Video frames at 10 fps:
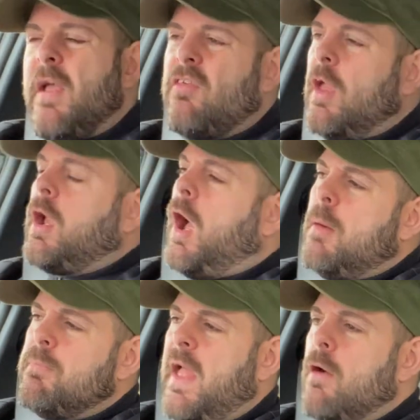but it's going to
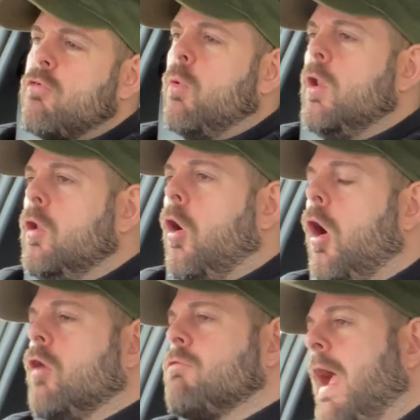come down to a
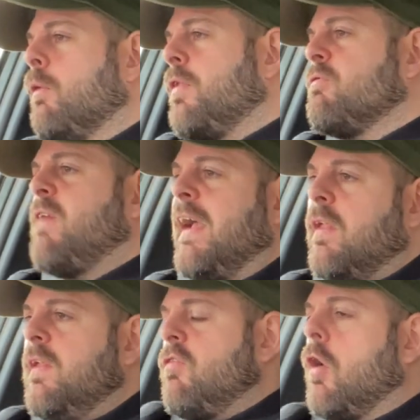lot around the fact
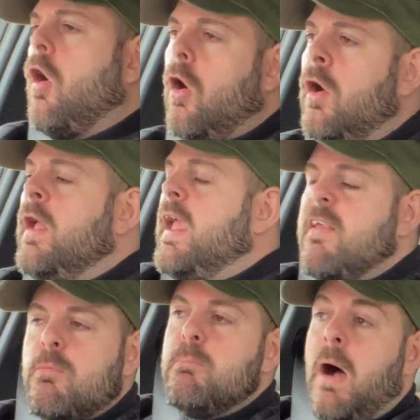that this car
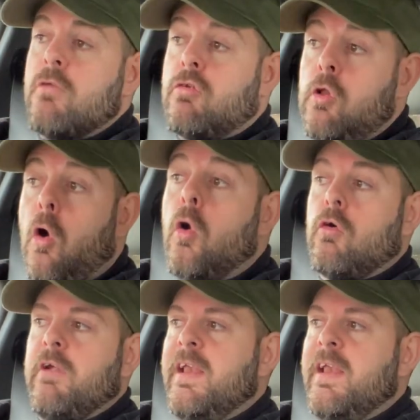is much longer in